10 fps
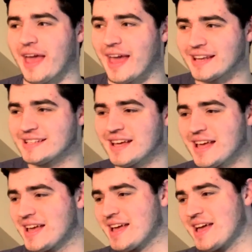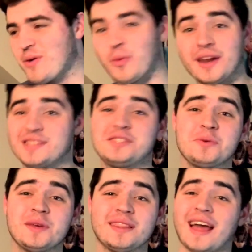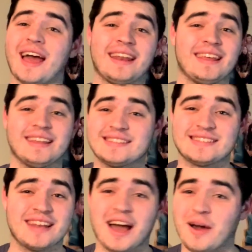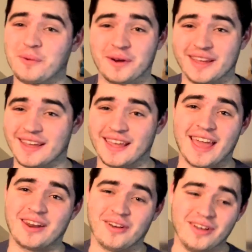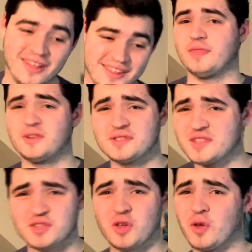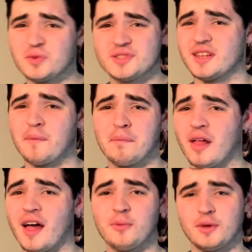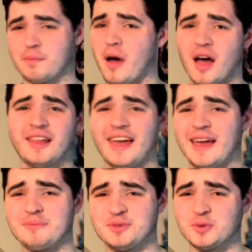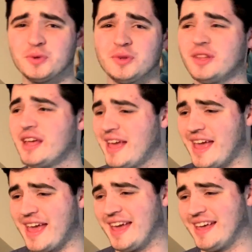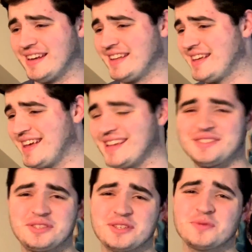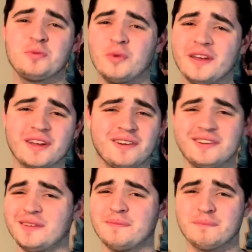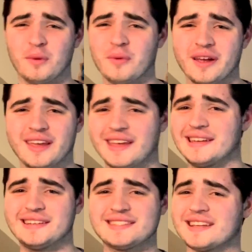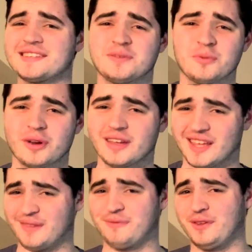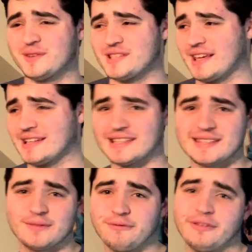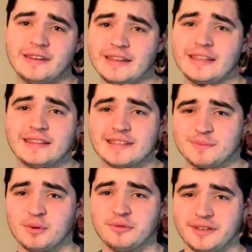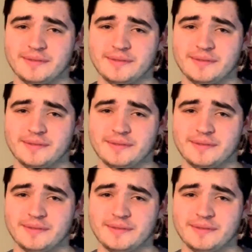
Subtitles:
And when it's doing that, it's not working at all. There's this whole subplot with Paula Abdul, and it's just weird and boring, and it doesn't work, and it feels like it doesn't fit in this movie.